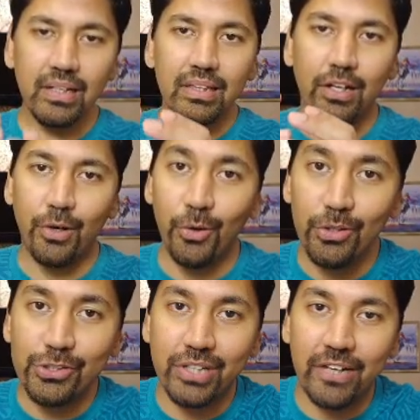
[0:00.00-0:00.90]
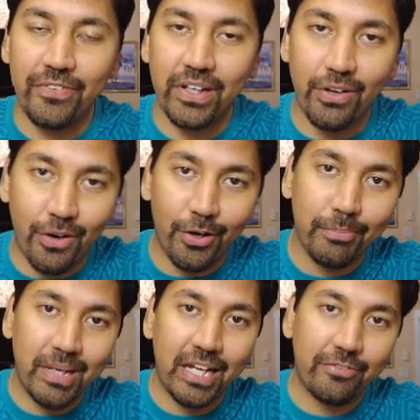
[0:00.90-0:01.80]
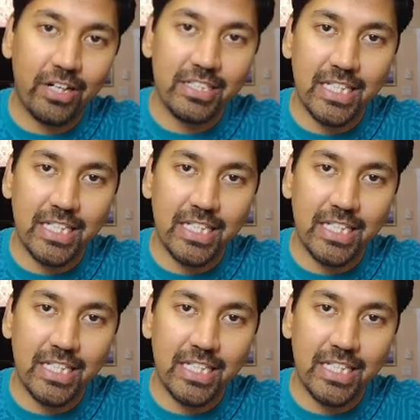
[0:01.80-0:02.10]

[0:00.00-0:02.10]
The cold traffic on Black Friday,